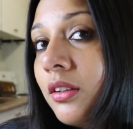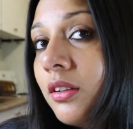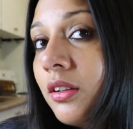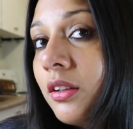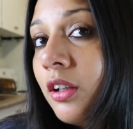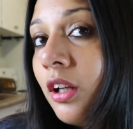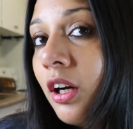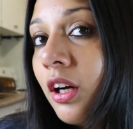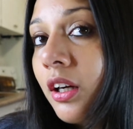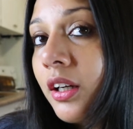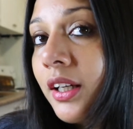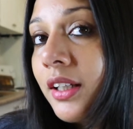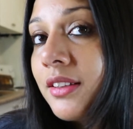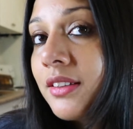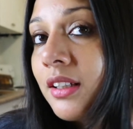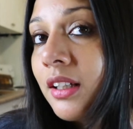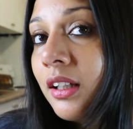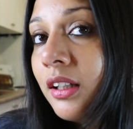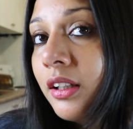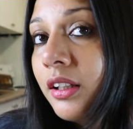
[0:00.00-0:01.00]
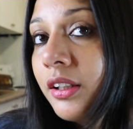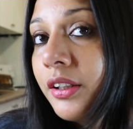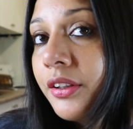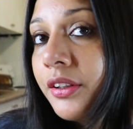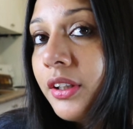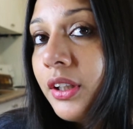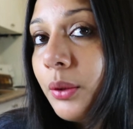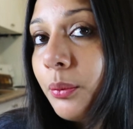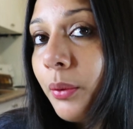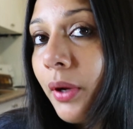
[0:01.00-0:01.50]
Look, it's
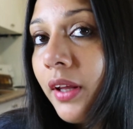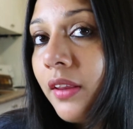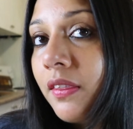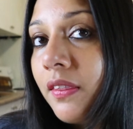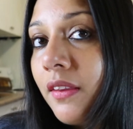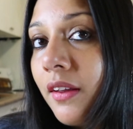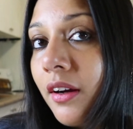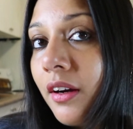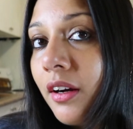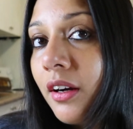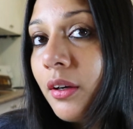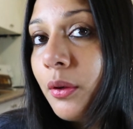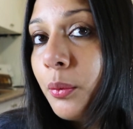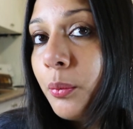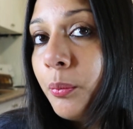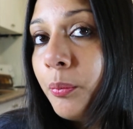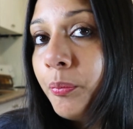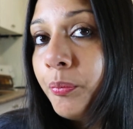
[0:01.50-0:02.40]
clearly right there.